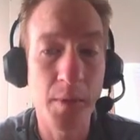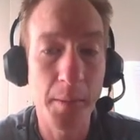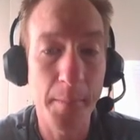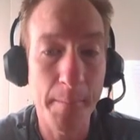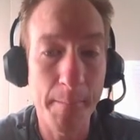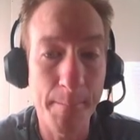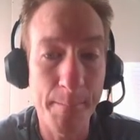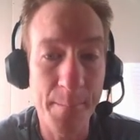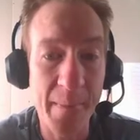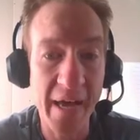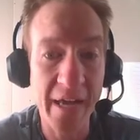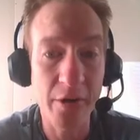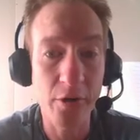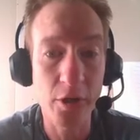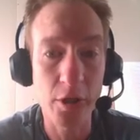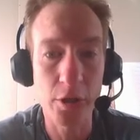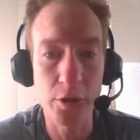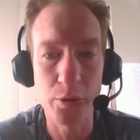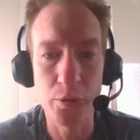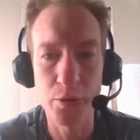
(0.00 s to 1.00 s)

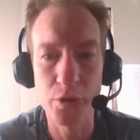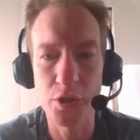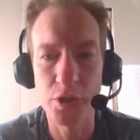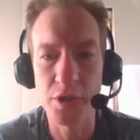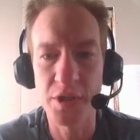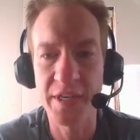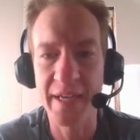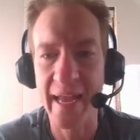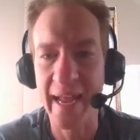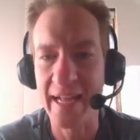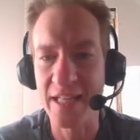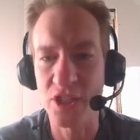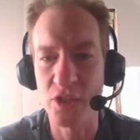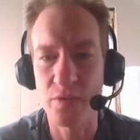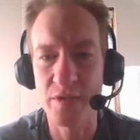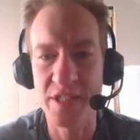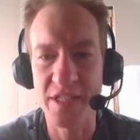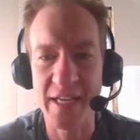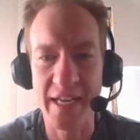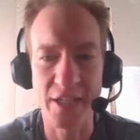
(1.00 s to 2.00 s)
Better clues to the
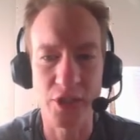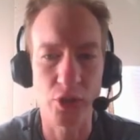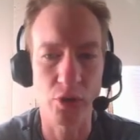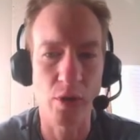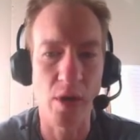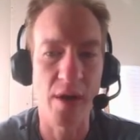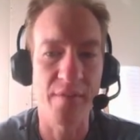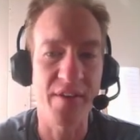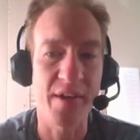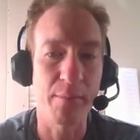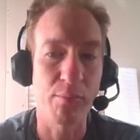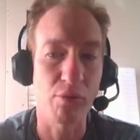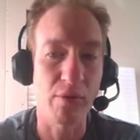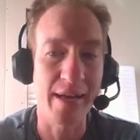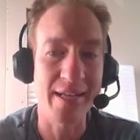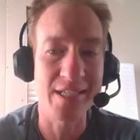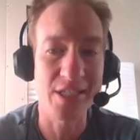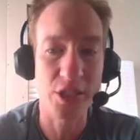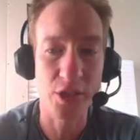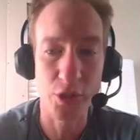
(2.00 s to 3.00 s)
cancerous nature of a
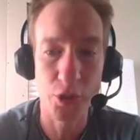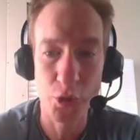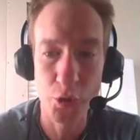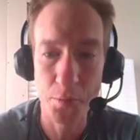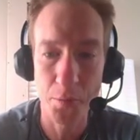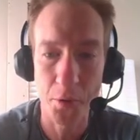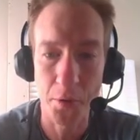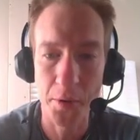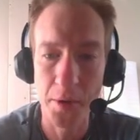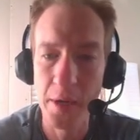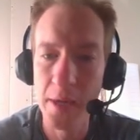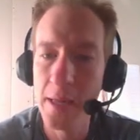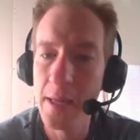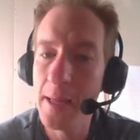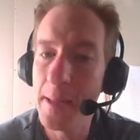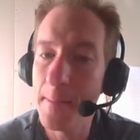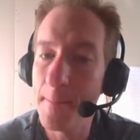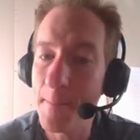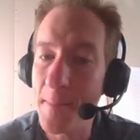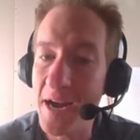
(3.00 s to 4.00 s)
breast tumor
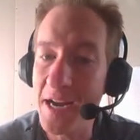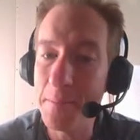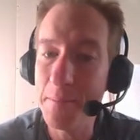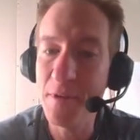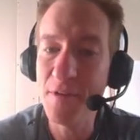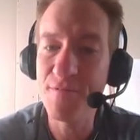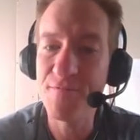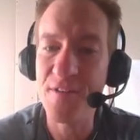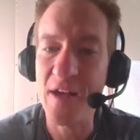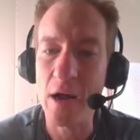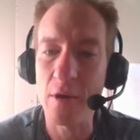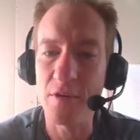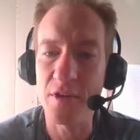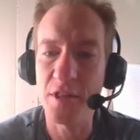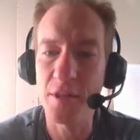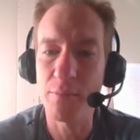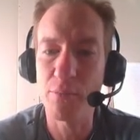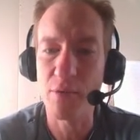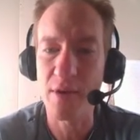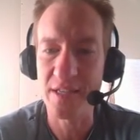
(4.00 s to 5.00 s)
might be found
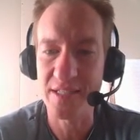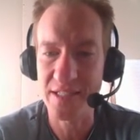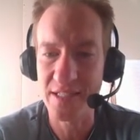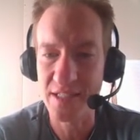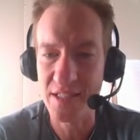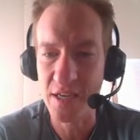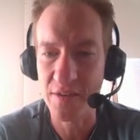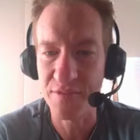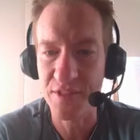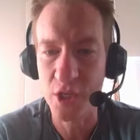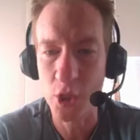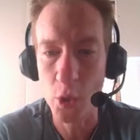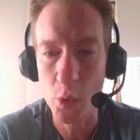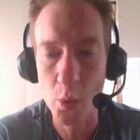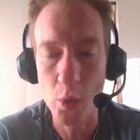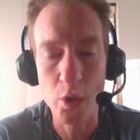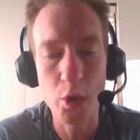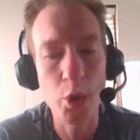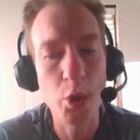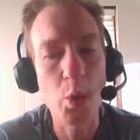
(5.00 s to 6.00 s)
in the presence of the
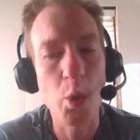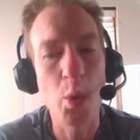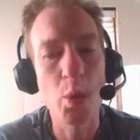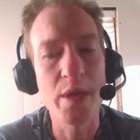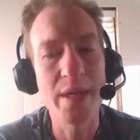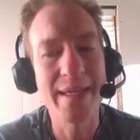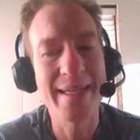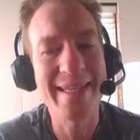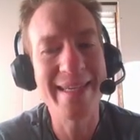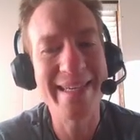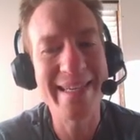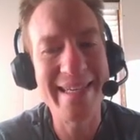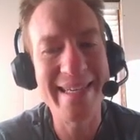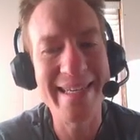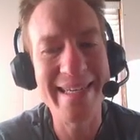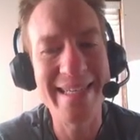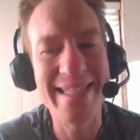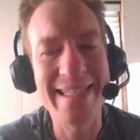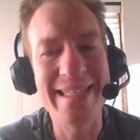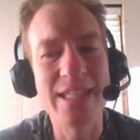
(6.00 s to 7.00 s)
quote-unquote
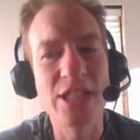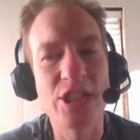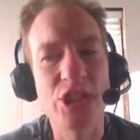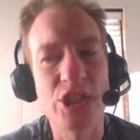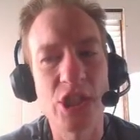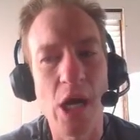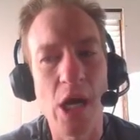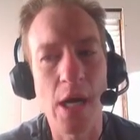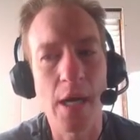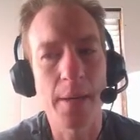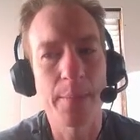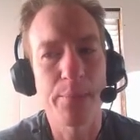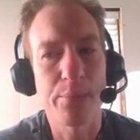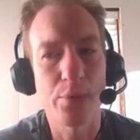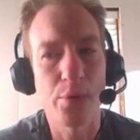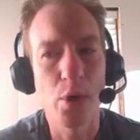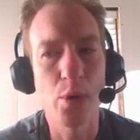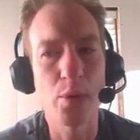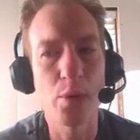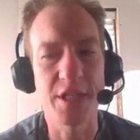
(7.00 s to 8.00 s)
heat shock
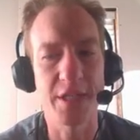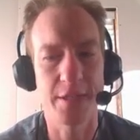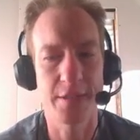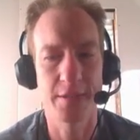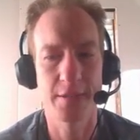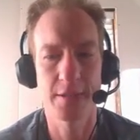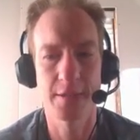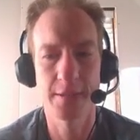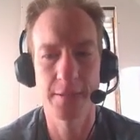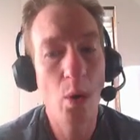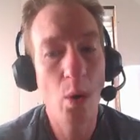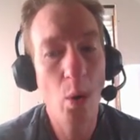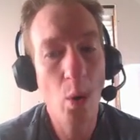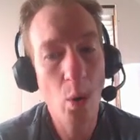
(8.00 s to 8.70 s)
proteins,